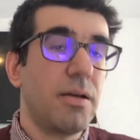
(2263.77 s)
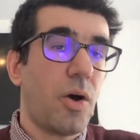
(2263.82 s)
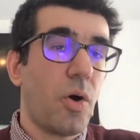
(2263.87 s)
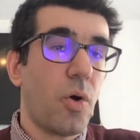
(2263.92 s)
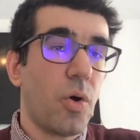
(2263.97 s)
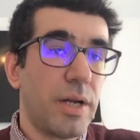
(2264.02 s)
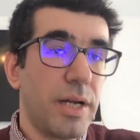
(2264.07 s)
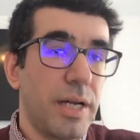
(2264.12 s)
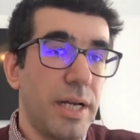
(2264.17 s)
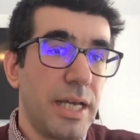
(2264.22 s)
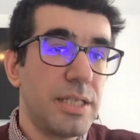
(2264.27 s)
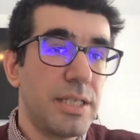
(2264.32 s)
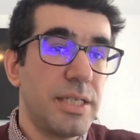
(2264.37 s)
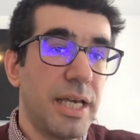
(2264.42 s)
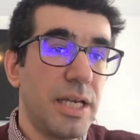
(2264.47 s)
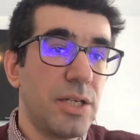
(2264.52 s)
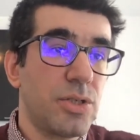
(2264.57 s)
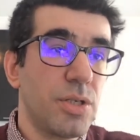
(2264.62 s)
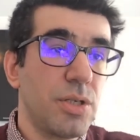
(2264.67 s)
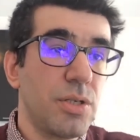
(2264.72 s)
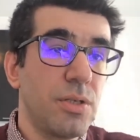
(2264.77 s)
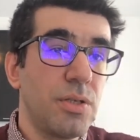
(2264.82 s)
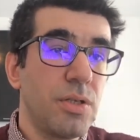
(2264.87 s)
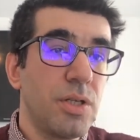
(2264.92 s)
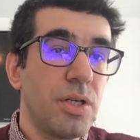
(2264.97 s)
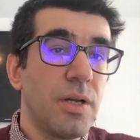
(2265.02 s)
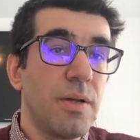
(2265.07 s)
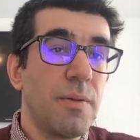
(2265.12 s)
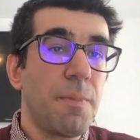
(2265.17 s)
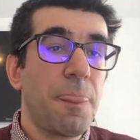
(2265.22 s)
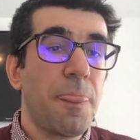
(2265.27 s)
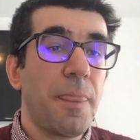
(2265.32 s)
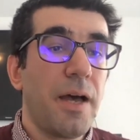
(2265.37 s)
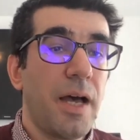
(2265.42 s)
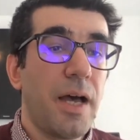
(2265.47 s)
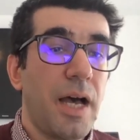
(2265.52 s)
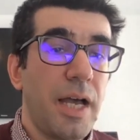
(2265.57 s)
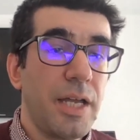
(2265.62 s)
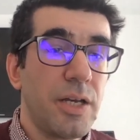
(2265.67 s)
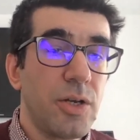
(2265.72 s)
organization
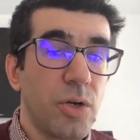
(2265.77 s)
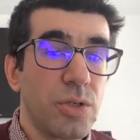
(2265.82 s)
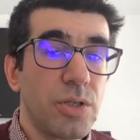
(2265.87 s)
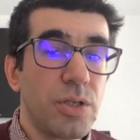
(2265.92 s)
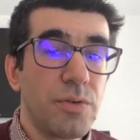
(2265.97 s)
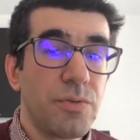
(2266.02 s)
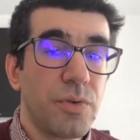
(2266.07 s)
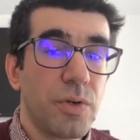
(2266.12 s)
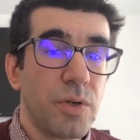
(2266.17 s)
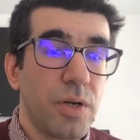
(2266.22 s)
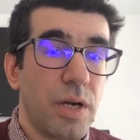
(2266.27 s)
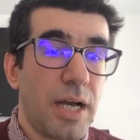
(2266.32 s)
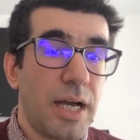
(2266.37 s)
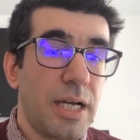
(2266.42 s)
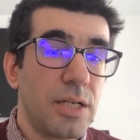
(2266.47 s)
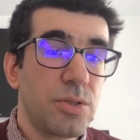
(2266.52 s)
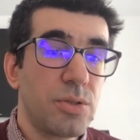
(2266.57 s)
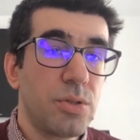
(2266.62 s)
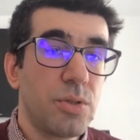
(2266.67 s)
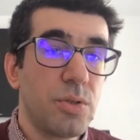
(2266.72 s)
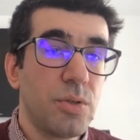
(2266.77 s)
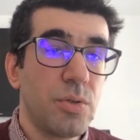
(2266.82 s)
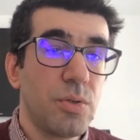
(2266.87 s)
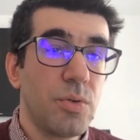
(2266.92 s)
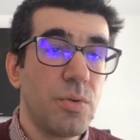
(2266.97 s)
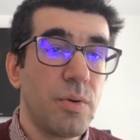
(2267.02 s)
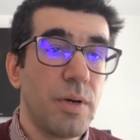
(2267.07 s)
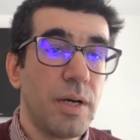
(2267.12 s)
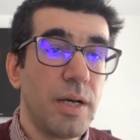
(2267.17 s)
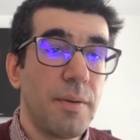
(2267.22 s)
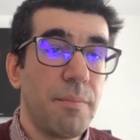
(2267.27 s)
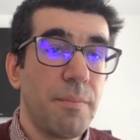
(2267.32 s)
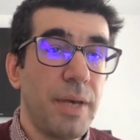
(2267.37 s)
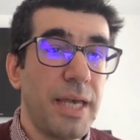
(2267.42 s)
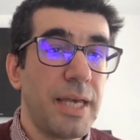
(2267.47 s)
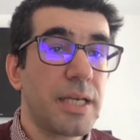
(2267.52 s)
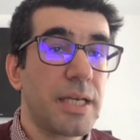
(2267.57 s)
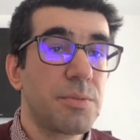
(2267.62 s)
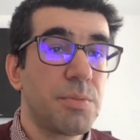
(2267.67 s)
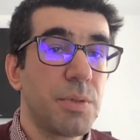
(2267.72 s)
uh, in order for us to uh,
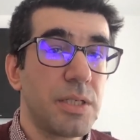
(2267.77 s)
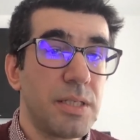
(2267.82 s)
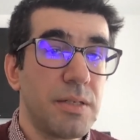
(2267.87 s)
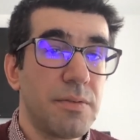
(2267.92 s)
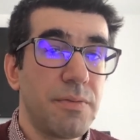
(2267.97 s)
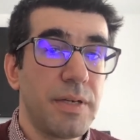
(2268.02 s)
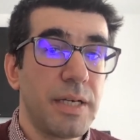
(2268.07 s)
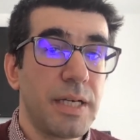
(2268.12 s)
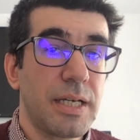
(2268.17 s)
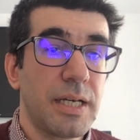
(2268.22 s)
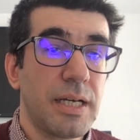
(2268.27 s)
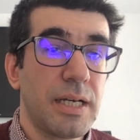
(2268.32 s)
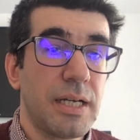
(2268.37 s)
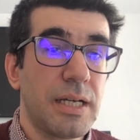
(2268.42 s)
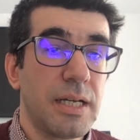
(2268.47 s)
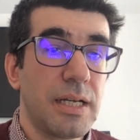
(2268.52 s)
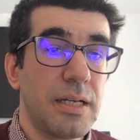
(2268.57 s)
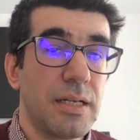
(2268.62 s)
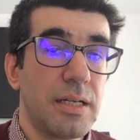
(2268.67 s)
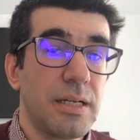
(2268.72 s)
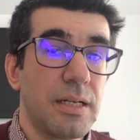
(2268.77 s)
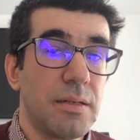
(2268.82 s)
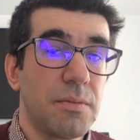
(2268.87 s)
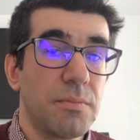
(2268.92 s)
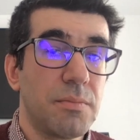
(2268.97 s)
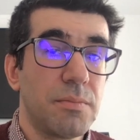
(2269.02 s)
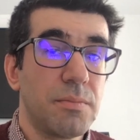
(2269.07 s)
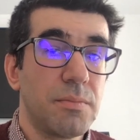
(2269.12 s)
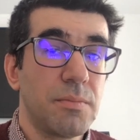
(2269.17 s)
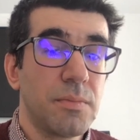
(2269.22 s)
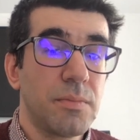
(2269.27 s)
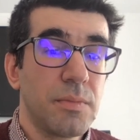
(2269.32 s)
make specific um,